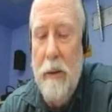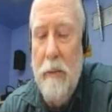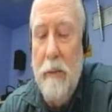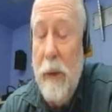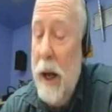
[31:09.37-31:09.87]

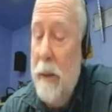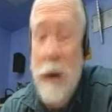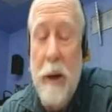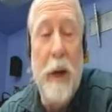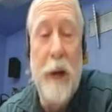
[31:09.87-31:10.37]
yeah, it
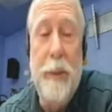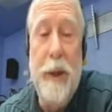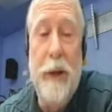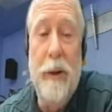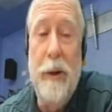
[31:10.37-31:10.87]
must be
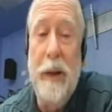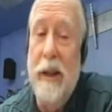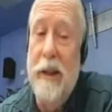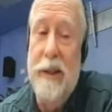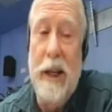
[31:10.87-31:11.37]
good
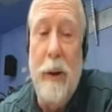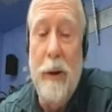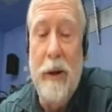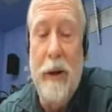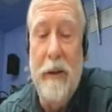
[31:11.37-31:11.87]
because our
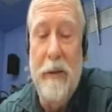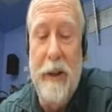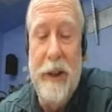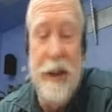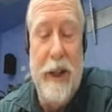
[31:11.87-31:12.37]
uh,
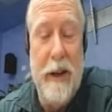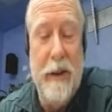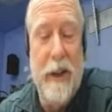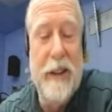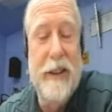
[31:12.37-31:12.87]

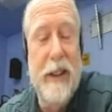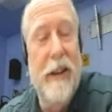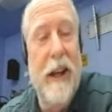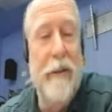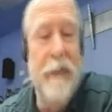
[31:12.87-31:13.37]
vegetarians and,
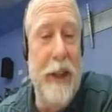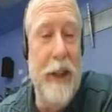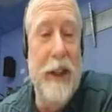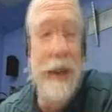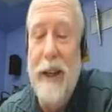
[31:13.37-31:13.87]
and
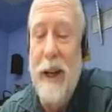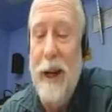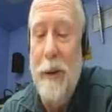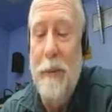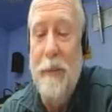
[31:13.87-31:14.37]
vegan, uh,
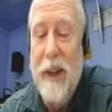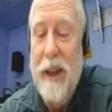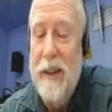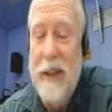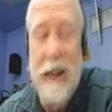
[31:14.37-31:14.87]

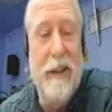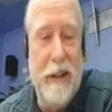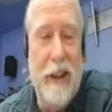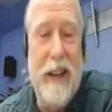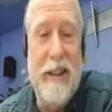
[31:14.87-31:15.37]
they
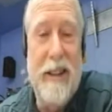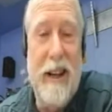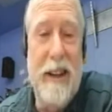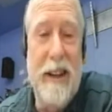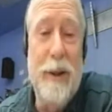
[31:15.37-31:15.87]
get stuck
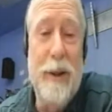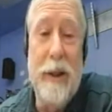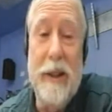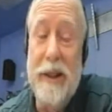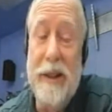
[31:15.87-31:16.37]
into it
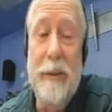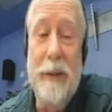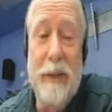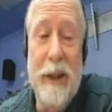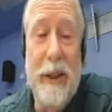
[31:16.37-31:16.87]
and seem to
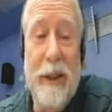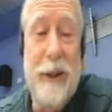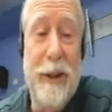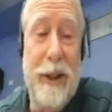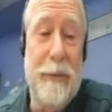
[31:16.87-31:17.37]
really enjoy
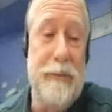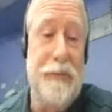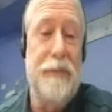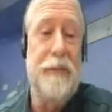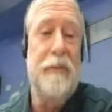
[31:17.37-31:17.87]
it.
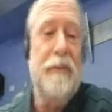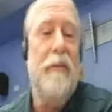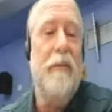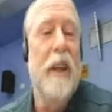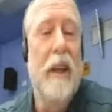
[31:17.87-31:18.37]
Oh, there you
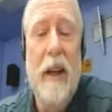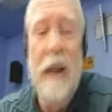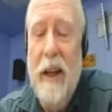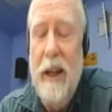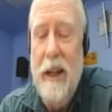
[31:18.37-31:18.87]
go. I
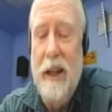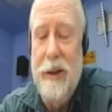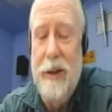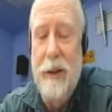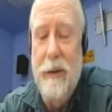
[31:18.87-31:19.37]
love yeah, it.
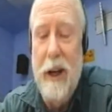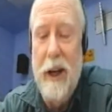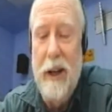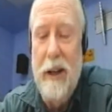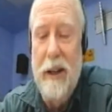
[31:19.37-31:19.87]
So
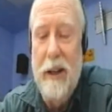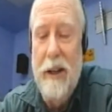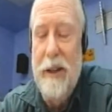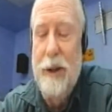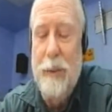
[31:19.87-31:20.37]

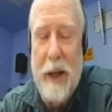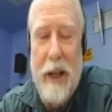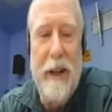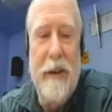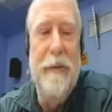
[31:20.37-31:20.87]
there's plenty
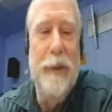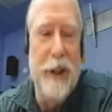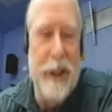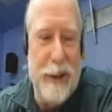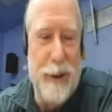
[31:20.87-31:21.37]
of food and
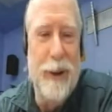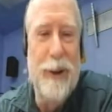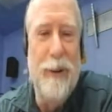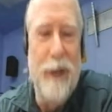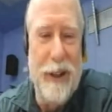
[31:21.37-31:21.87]
it's good
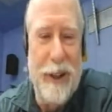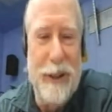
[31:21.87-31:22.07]
quality.